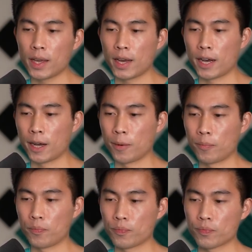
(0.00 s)

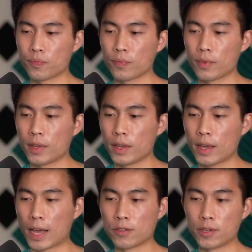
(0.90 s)

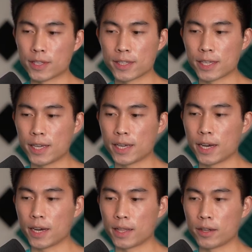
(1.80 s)
As you can see,
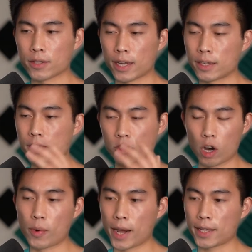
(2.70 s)
there's like
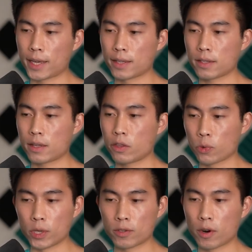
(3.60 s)
star rankings.
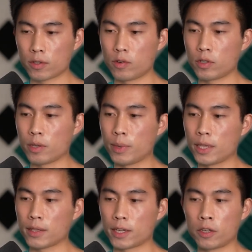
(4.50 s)
3 stars usually
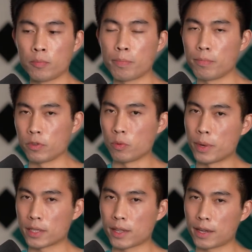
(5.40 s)
means like you
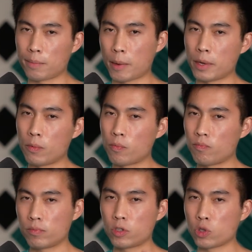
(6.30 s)
missed like maybe
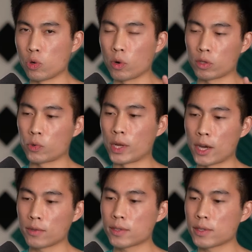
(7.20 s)
2 or 3
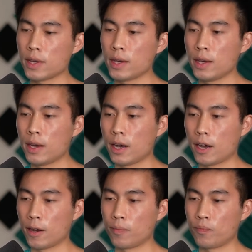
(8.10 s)
notes.
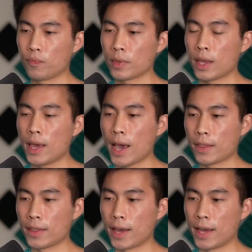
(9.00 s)
And
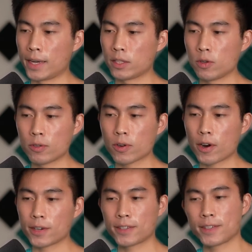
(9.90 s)
then 2
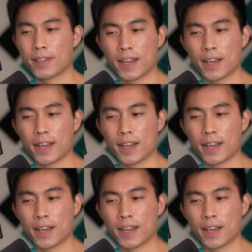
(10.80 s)
stars,